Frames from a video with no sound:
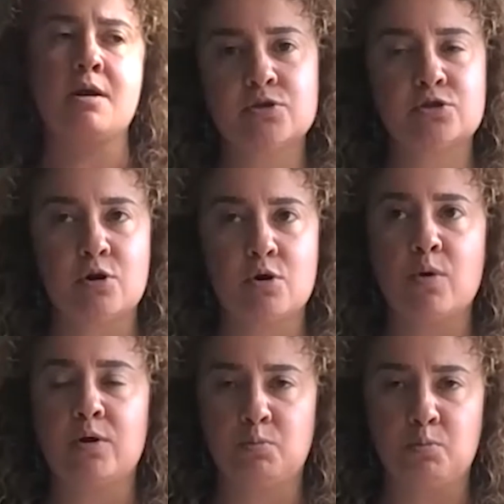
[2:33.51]
So
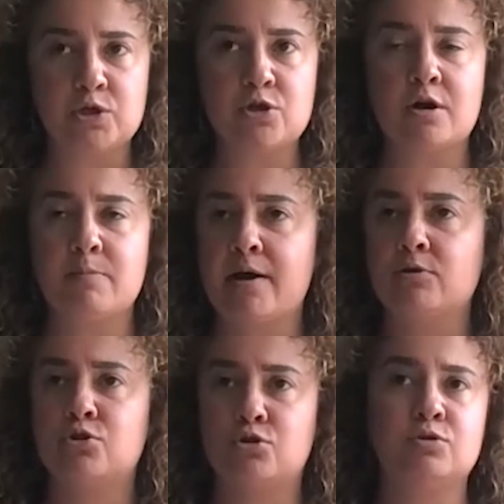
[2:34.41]
when we talk
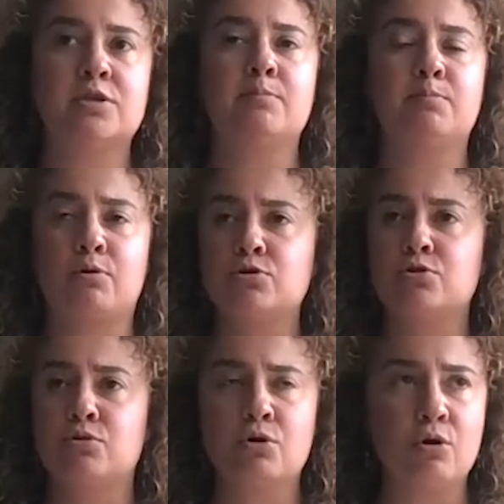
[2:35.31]
about choosing
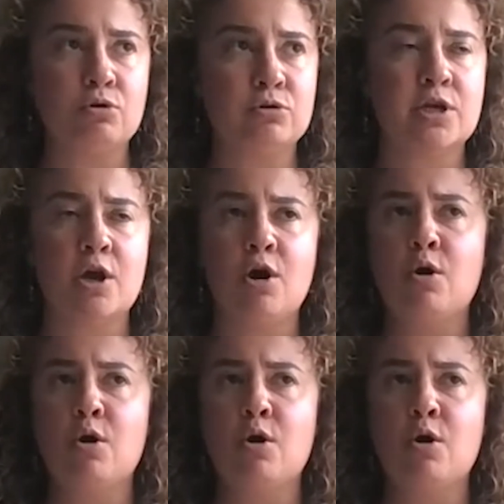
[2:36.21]
personal goals,